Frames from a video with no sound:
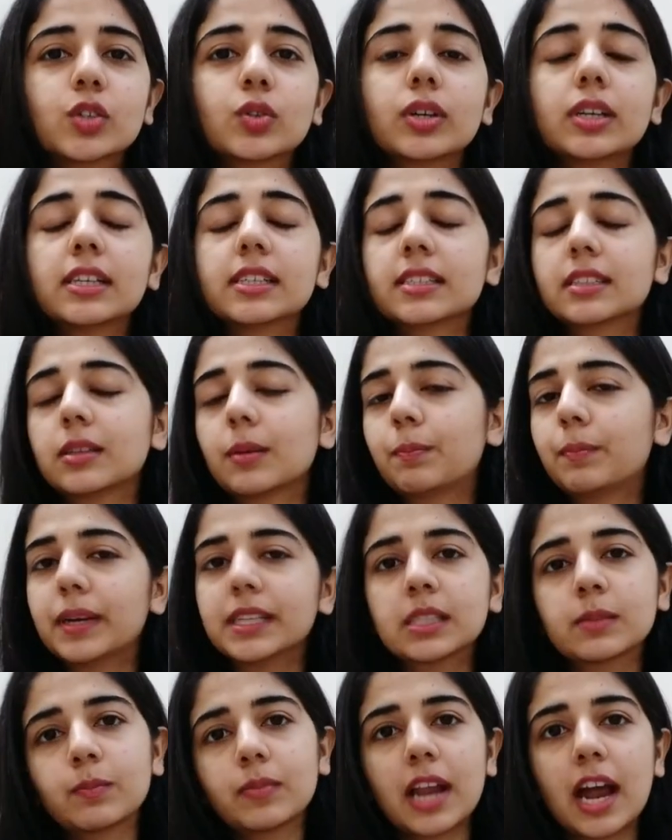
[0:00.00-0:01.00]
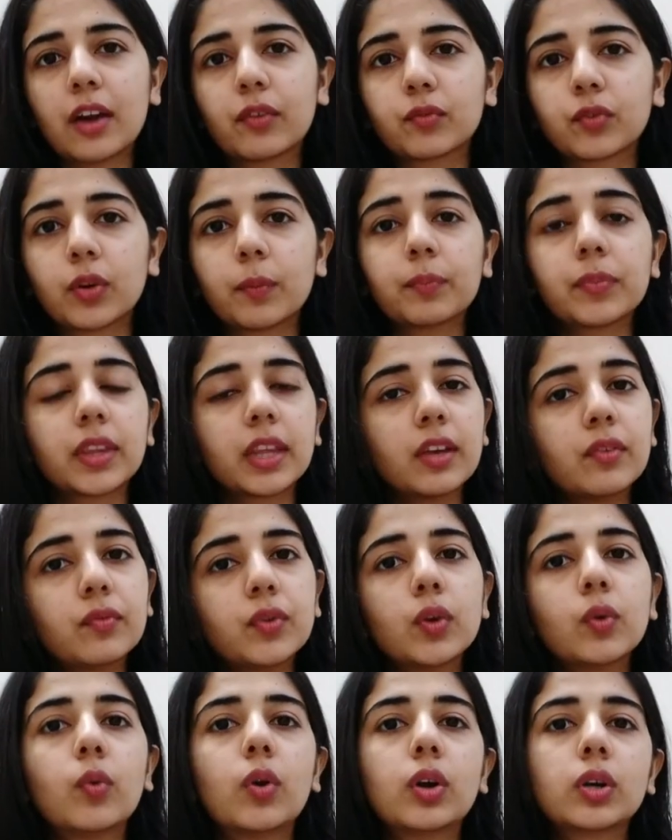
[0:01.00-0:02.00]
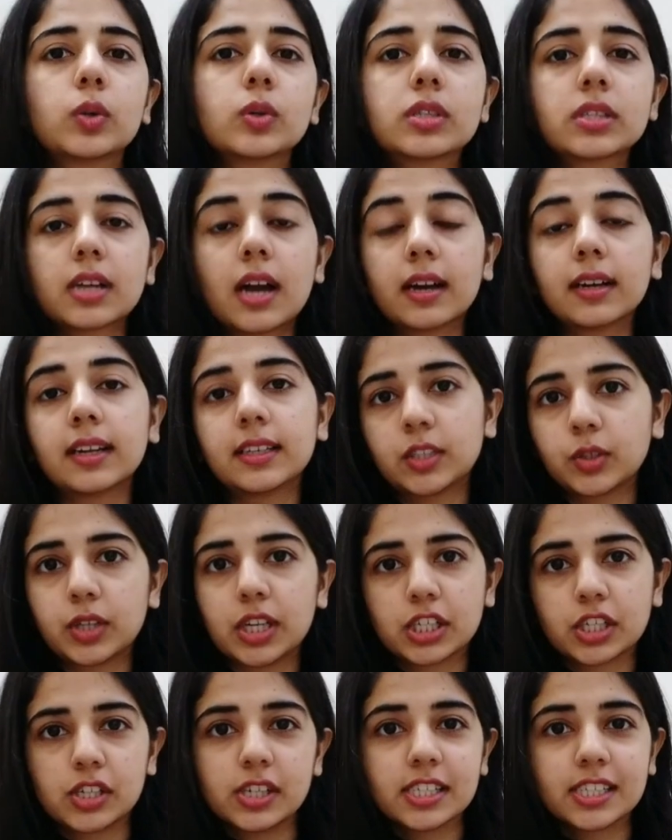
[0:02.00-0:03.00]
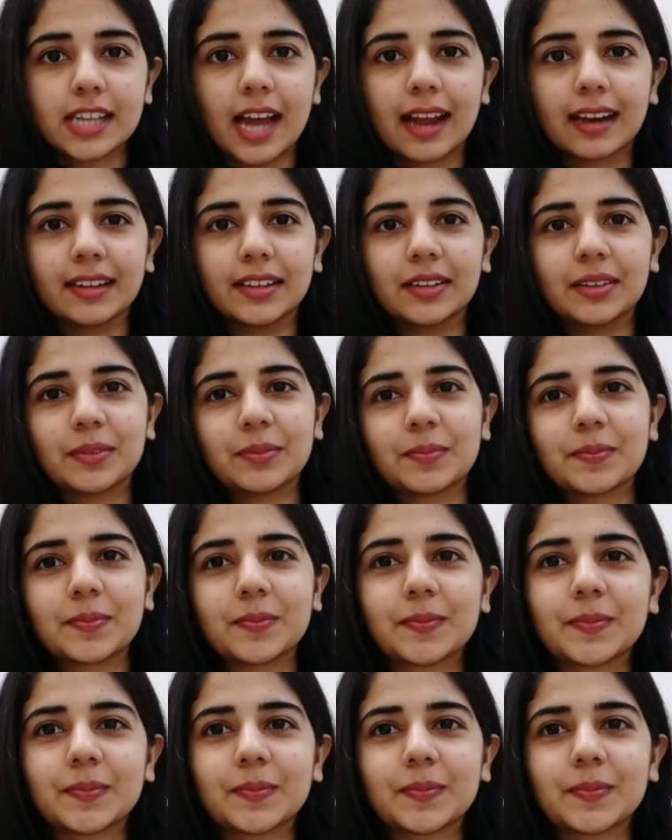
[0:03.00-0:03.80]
So it is the best platform if you want to start an educational channel.